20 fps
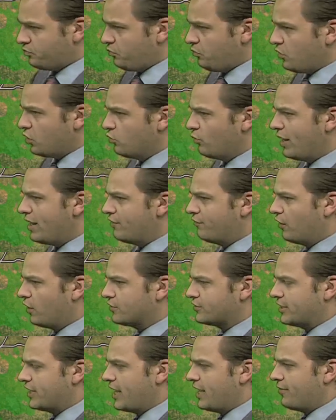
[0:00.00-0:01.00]
Rainfall
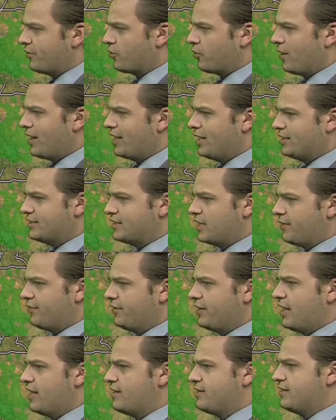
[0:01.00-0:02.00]
today, the greatest at the
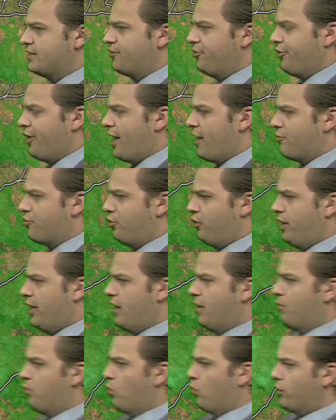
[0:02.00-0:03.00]
Dayton International
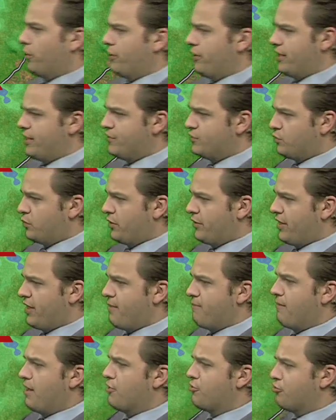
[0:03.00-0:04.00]
Airport, at least where they
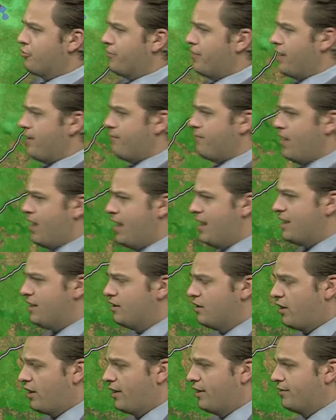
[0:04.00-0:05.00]
measure them,
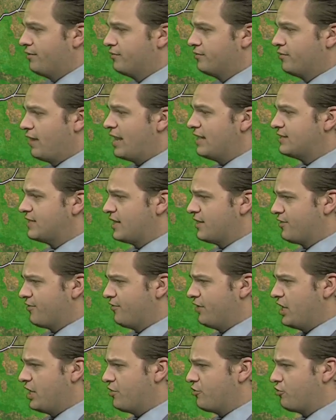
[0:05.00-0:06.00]
eight, uh, eight tenths of
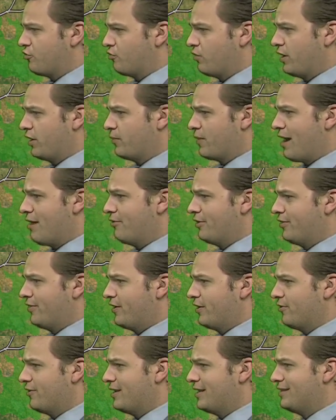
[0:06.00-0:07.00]
an inch right around it
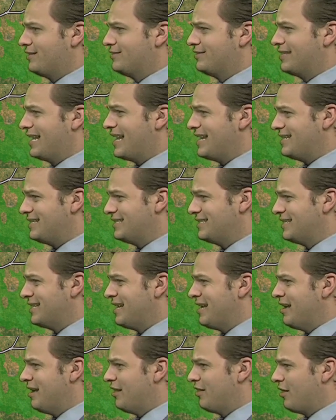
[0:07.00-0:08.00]
there in Dayton,
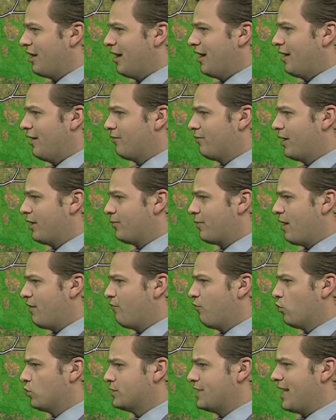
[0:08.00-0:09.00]
uh, right around
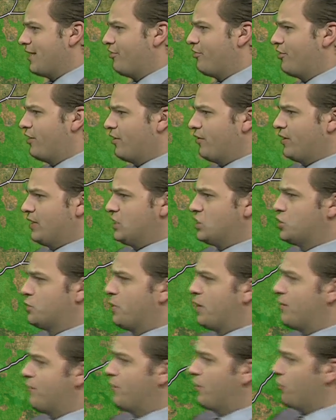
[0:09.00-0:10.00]
four tenths there in
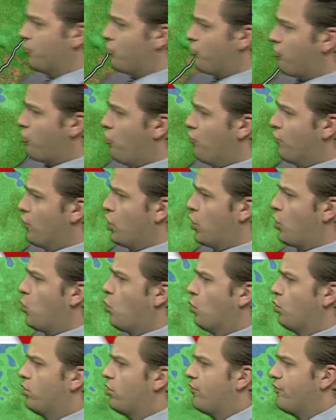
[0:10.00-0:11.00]
Springfield, just over a
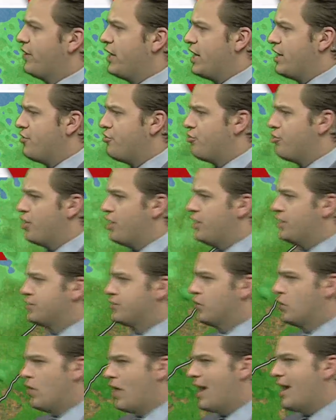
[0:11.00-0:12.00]
quarter of an inch into
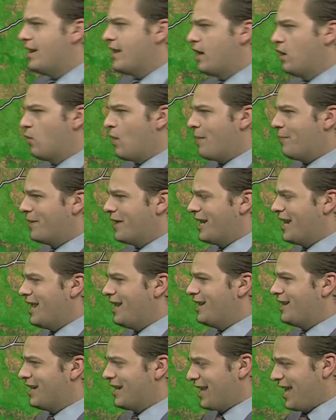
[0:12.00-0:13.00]
Celina and
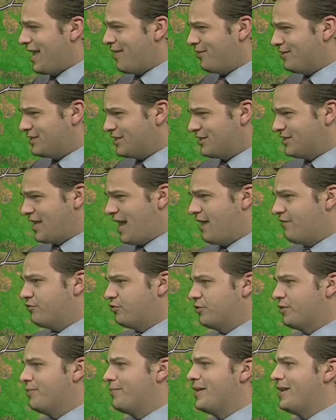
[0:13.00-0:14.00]
Wapakoneta. And again, this is
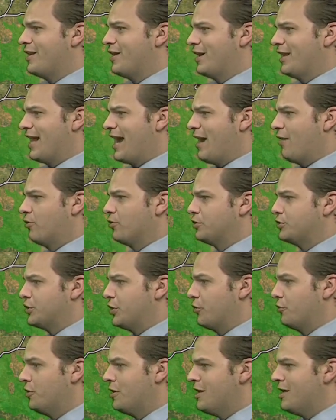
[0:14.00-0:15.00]
after the midnight hour,
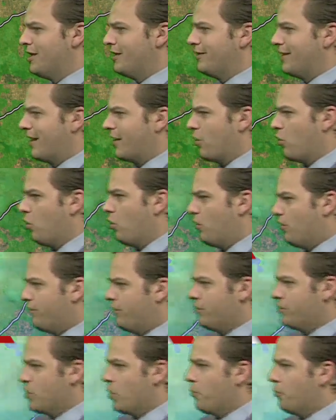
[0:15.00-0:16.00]
so not all of
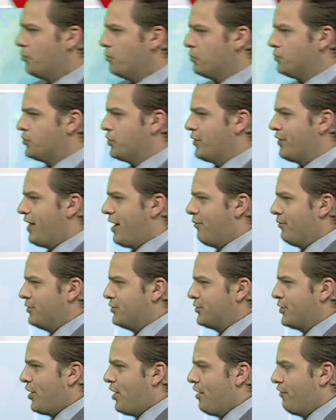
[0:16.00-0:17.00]
the totals that we
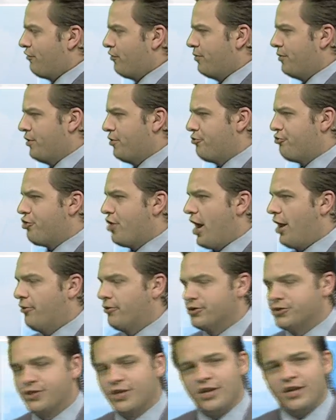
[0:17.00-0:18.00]
saw from those
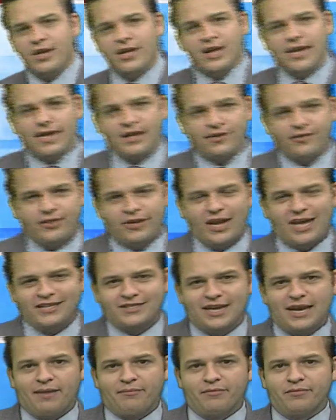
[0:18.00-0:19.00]
showers into the
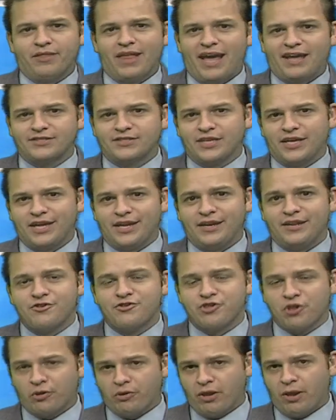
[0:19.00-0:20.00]
nighttime last night
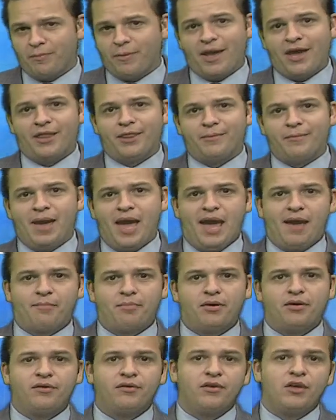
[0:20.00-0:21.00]
showed up on the map.
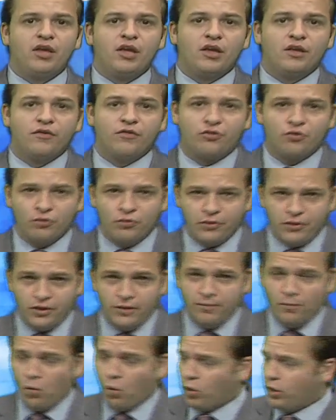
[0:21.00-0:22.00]
Through the
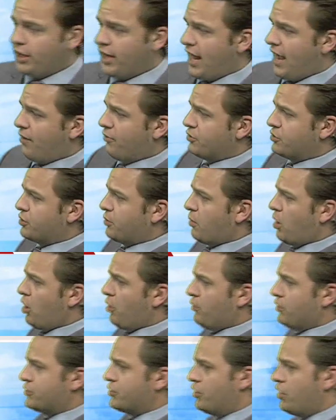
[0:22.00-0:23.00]
morning hours tomorrow,
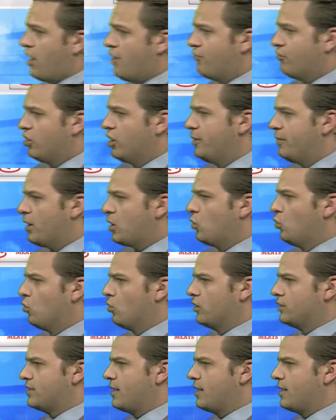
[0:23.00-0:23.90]
we'll start off a little bit cooler.